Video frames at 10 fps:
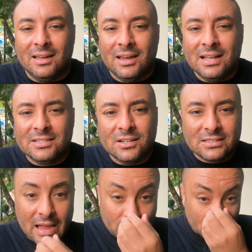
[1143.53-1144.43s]
it's a good
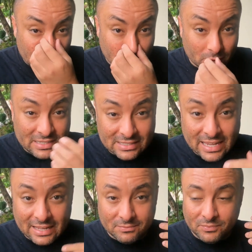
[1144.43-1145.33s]
time for me to
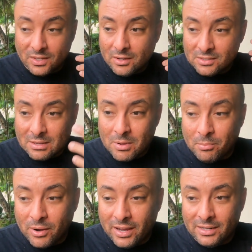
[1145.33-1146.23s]
reset my
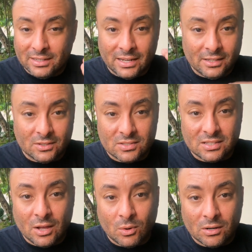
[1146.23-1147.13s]
brain, get a little
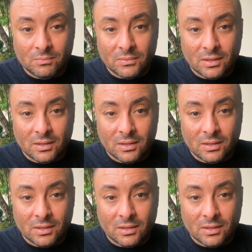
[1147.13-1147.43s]
slower,